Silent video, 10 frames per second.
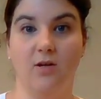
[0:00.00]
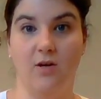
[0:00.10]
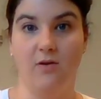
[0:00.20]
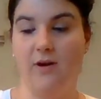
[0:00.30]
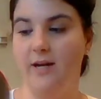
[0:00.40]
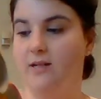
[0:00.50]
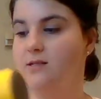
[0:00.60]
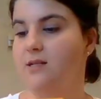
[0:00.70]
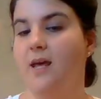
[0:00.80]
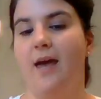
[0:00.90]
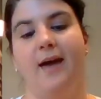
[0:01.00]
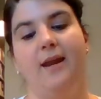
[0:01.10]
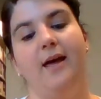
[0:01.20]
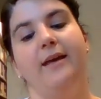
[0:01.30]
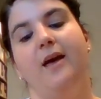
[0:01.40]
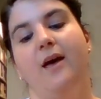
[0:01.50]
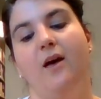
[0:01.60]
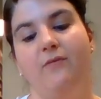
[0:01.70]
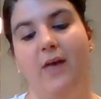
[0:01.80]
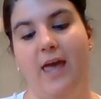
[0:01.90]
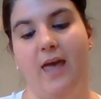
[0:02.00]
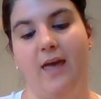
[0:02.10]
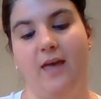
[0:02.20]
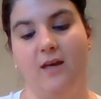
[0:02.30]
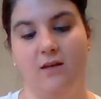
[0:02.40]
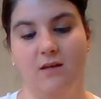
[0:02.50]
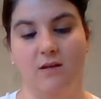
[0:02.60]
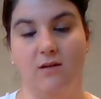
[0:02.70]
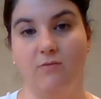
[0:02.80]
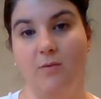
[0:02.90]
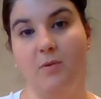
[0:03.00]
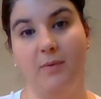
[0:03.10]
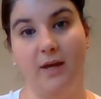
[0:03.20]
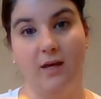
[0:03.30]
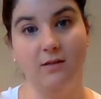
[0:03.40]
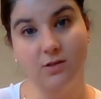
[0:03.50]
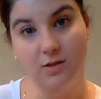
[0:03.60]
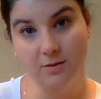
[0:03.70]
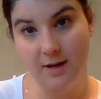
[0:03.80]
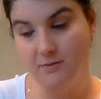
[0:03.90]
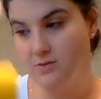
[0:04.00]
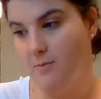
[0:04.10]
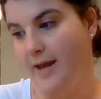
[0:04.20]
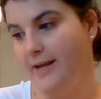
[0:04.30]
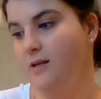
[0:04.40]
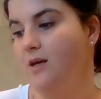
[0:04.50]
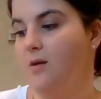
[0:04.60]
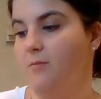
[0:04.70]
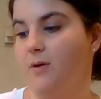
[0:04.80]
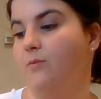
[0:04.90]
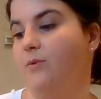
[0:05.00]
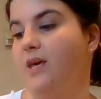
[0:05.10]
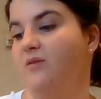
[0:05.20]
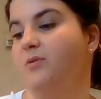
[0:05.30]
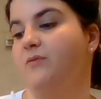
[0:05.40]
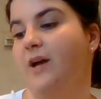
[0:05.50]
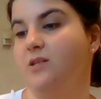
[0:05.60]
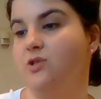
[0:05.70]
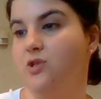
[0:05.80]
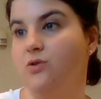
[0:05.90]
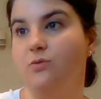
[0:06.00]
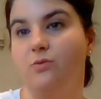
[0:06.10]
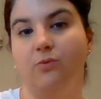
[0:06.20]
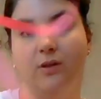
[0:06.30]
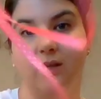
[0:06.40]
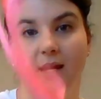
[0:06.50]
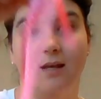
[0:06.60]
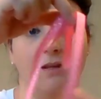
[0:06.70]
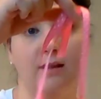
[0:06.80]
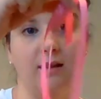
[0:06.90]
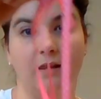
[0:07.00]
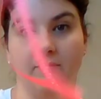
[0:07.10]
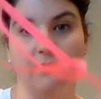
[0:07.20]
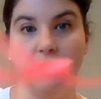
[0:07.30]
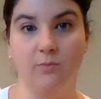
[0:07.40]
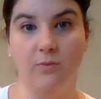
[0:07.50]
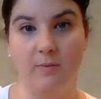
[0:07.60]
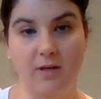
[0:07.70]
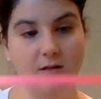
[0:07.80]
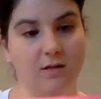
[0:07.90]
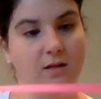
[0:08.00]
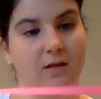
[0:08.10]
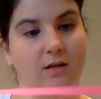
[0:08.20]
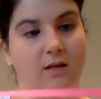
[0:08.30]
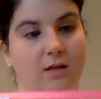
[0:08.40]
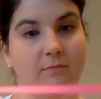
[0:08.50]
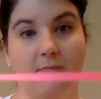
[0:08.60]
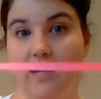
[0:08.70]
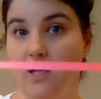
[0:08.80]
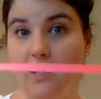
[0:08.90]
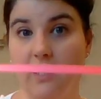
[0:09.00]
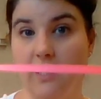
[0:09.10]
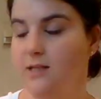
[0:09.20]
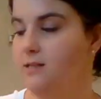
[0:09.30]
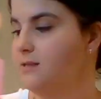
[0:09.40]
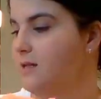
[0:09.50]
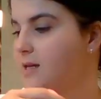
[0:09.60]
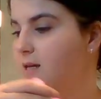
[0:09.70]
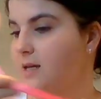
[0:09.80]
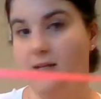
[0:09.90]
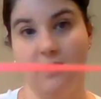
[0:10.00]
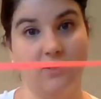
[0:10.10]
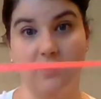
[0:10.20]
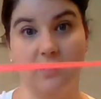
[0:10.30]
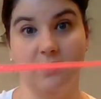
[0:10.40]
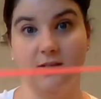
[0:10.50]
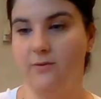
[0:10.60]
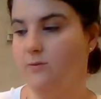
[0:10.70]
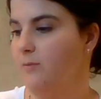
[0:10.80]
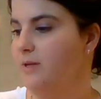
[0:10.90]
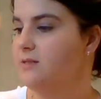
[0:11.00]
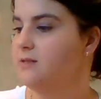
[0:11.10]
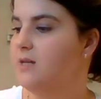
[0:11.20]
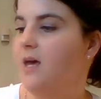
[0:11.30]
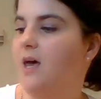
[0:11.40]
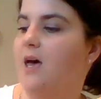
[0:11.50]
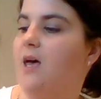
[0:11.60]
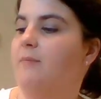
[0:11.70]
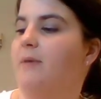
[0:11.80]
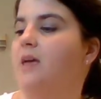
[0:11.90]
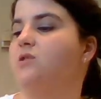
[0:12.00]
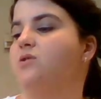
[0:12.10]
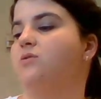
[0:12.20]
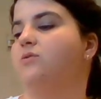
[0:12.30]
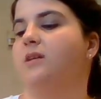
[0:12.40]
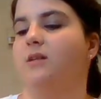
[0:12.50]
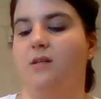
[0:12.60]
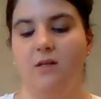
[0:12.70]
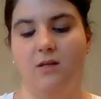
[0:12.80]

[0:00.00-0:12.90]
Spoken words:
All right. And I have a rubber band around mine, but we have provided you with a lovely ribbon. It may not look like this. There's lots of different ribbons. And you can